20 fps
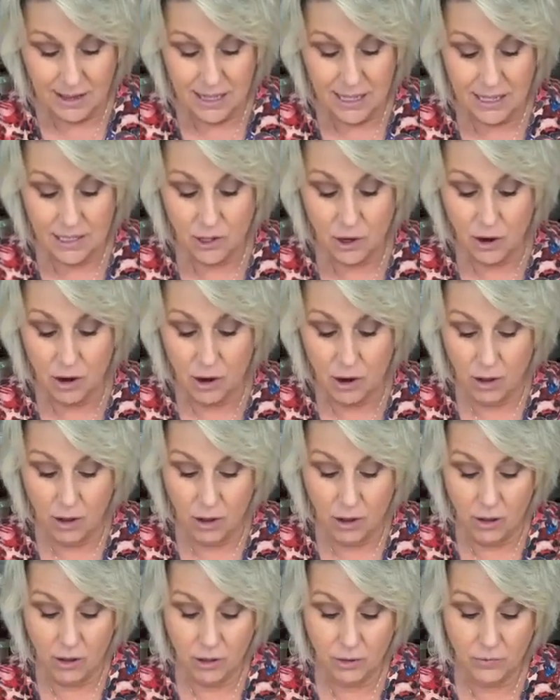These are
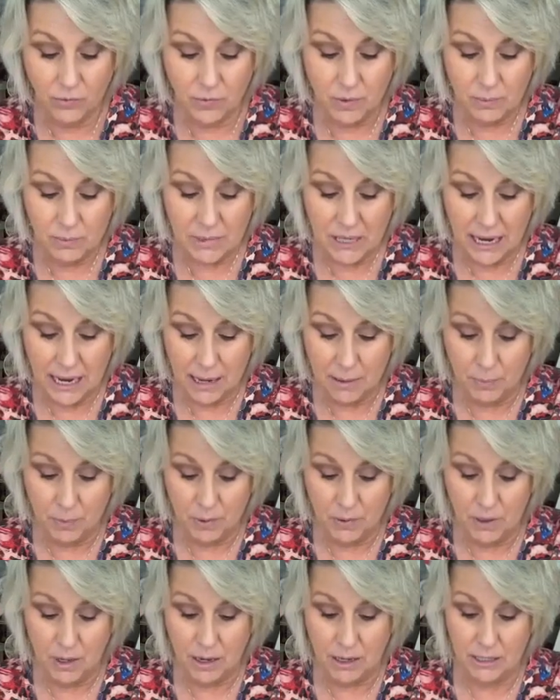all from
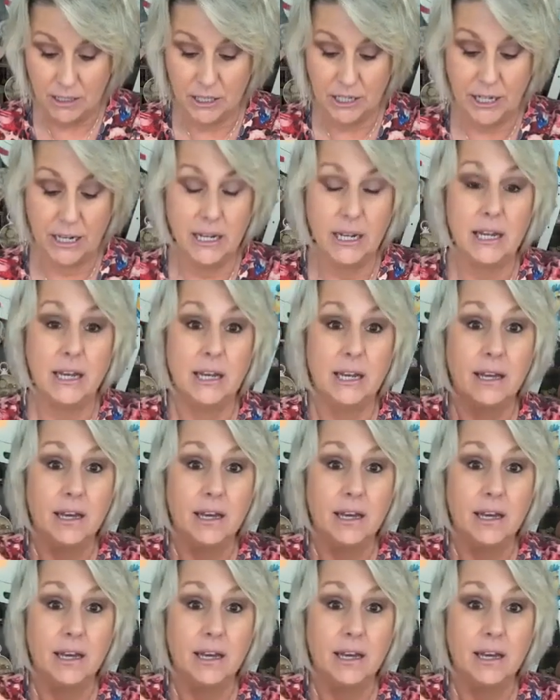Taperlogy.